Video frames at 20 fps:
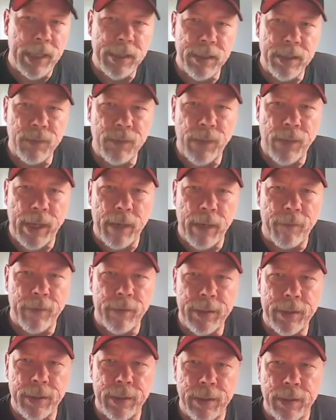us right
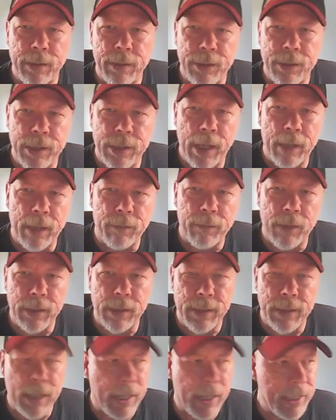over to John
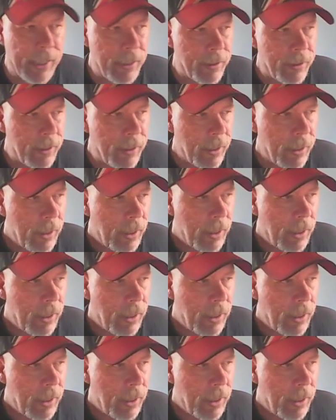Crestani's